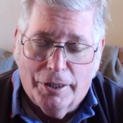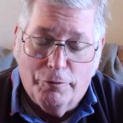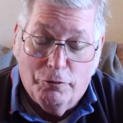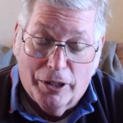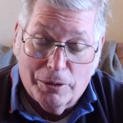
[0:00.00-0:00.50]

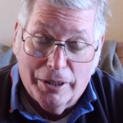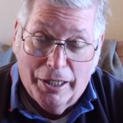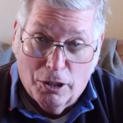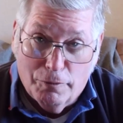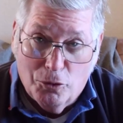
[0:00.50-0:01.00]

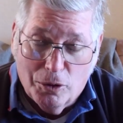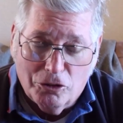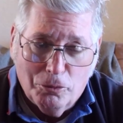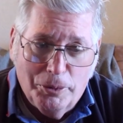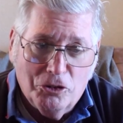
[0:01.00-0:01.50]
Confederate Air
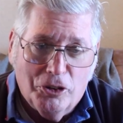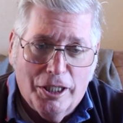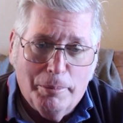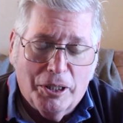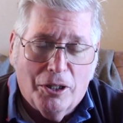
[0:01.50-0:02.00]
Force
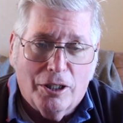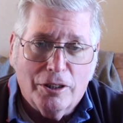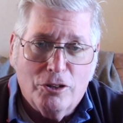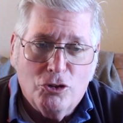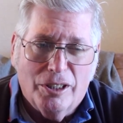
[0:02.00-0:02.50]
Museum in
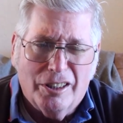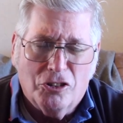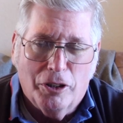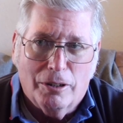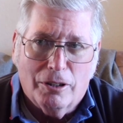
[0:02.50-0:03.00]
Harlingen.
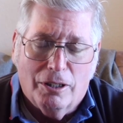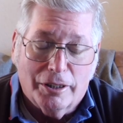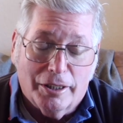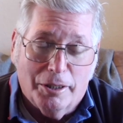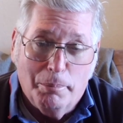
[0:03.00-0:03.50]
It's now
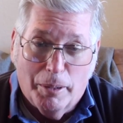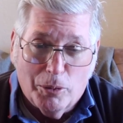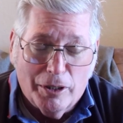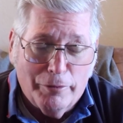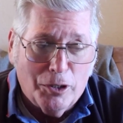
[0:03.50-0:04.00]
called the
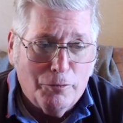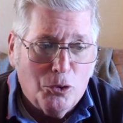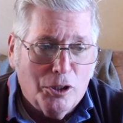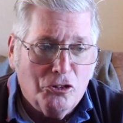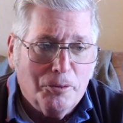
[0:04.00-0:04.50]
Commemorative Air
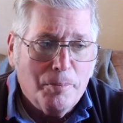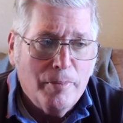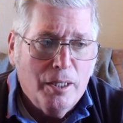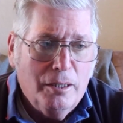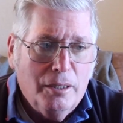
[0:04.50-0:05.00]
Force.
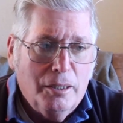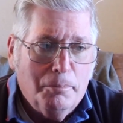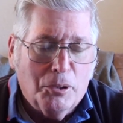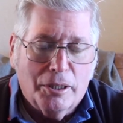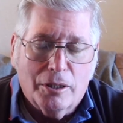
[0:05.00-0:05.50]

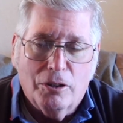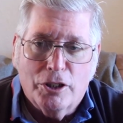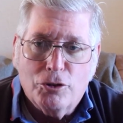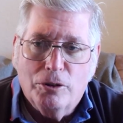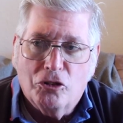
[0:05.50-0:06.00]
Political
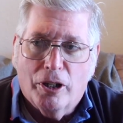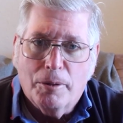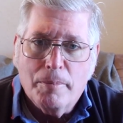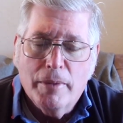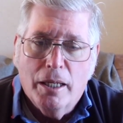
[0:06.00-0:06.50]
issues
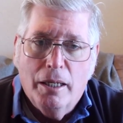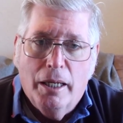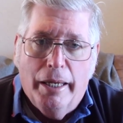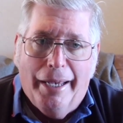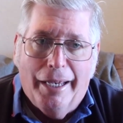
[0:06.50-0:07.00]
there.
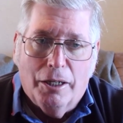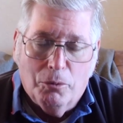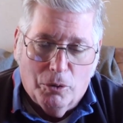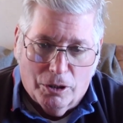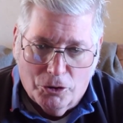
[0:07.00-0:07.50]

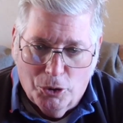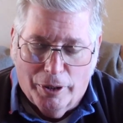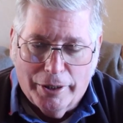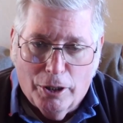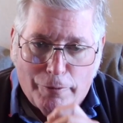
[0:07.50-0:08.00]
And we're
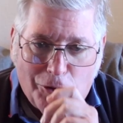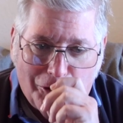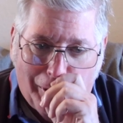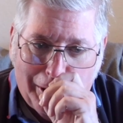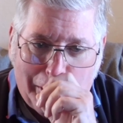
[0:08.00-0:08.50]
touring their
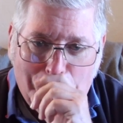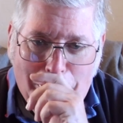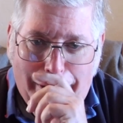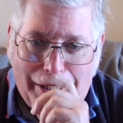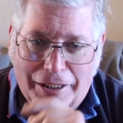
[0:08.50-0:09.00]
facilities,
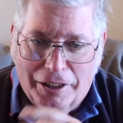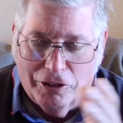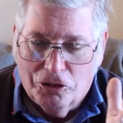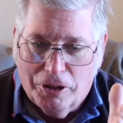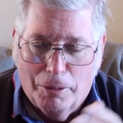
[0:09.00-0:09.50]
and
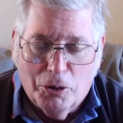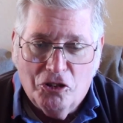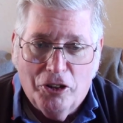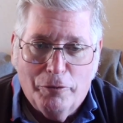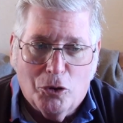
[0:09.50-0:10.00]
there's a couple
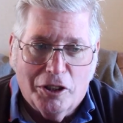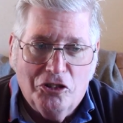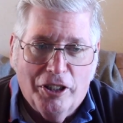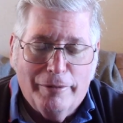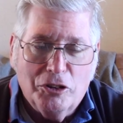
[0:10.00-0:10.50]
of
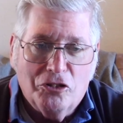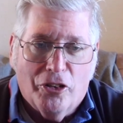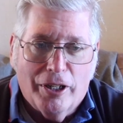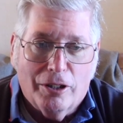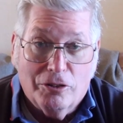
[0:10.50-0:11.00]
C-47s
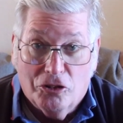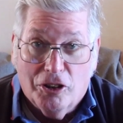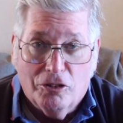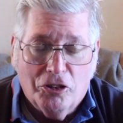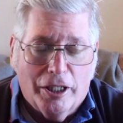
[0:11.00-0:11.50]
there,
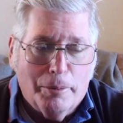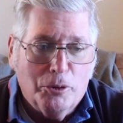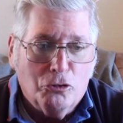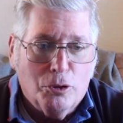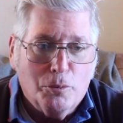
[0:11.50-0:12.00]
still set
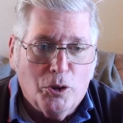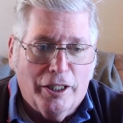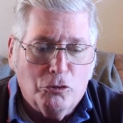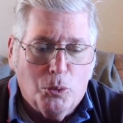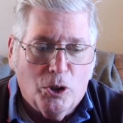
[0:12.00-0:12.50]
up as troop
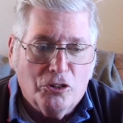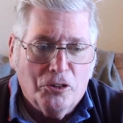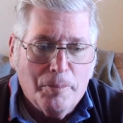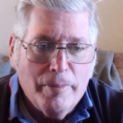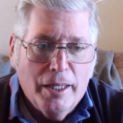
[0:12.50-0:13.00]
transports.